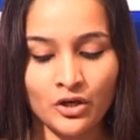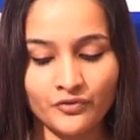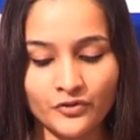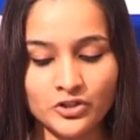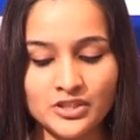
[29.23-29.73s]

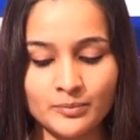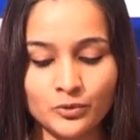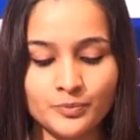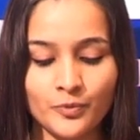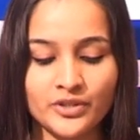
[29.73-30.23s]
Of course, the
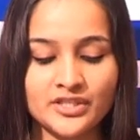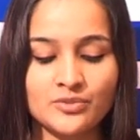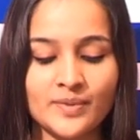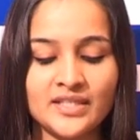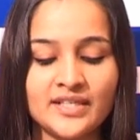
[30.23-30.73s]
moot point
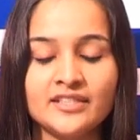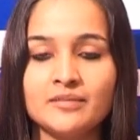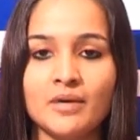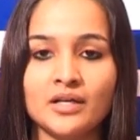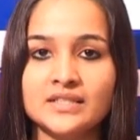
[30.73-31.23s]
is whether
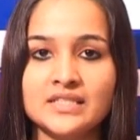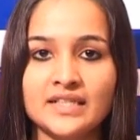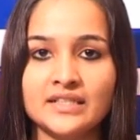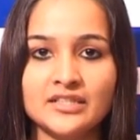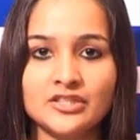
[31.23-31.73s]
Indian markets
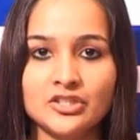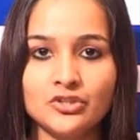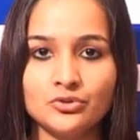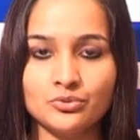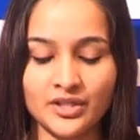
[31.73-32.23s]
can continue to